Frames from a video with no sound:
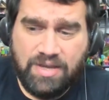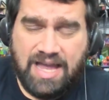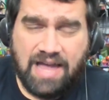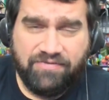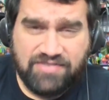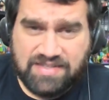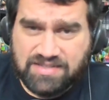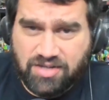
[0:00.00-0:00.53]
we
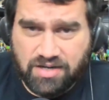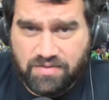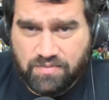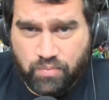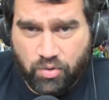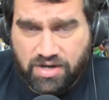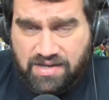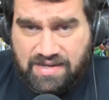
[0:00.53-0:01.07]
have to
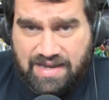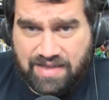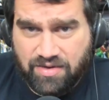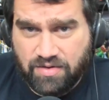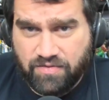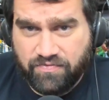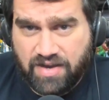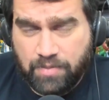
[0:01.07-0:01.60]
start working
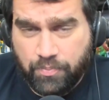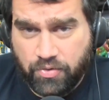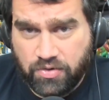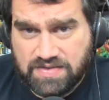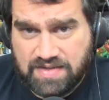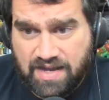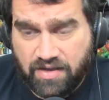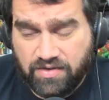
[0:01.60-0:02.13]
together and find
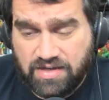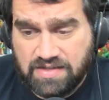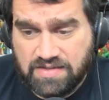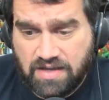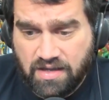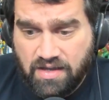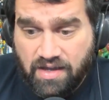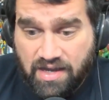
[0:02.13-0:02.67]

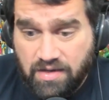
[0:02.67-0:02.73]
personalities